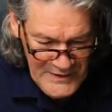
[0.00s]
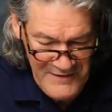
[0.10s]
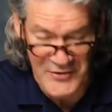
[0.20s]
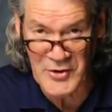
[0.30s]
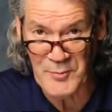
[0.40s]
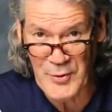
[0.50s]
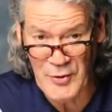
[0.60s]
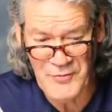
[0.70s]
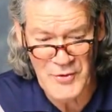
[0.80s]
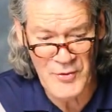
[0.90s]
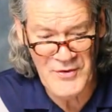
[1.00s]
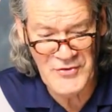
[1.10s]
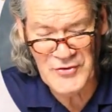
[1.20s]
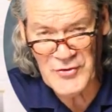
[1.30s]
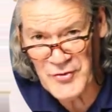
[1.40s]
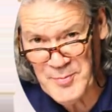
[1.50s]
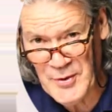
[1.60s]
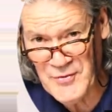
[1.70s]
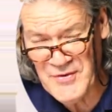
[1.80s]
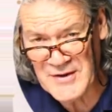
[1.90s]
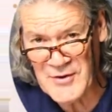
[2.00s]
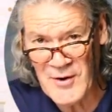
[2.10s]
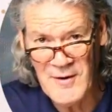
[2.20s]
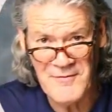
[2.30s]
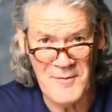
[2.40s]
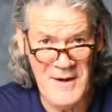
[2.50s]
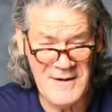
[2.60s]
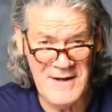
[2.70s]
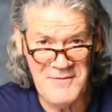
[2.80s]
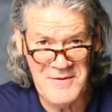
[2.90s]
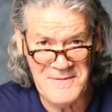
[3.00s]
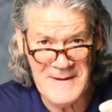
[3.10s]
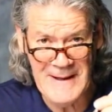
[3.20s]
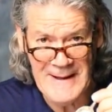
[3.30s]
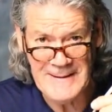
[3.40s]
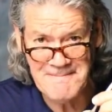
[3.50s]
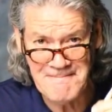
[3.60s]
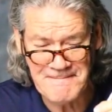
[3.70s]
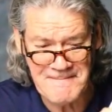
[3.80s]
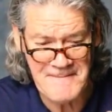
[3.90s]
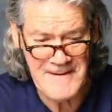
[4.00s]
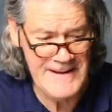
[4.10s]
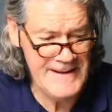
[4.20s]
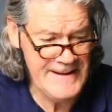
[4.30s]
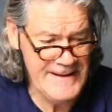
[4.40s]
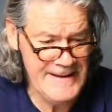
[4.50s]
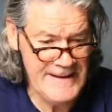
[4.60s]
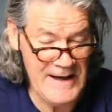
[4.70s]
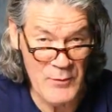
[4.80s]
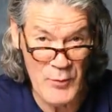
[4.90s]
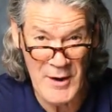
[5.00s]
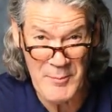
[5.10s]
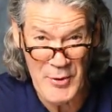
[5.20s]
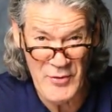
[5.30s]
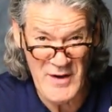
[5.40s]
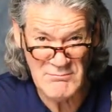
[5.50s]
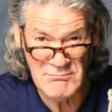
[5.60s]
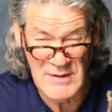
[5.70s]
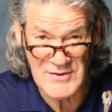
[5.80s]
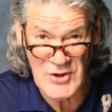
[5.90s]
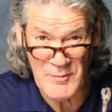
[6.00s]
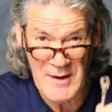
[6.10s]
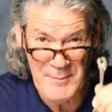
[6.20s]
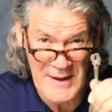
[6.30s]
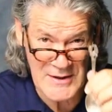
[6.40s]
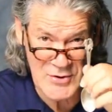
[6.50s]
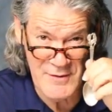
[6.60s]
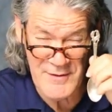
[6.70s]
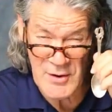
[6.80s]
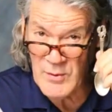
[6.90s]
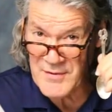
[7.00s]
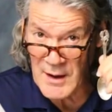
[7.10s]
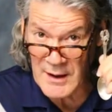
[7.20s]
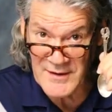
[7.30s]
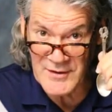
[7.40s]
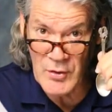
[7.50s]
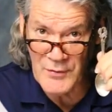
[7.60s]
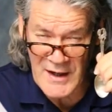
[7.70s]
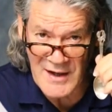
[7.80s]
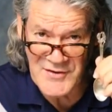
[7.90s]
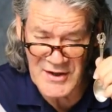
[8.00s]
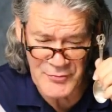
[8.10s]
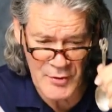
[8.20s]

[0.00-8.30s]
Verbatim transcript: if you can prove your this is your spoon, Victor, from 1958, and really prove it, show me a picture of you with it like they do on the Antiques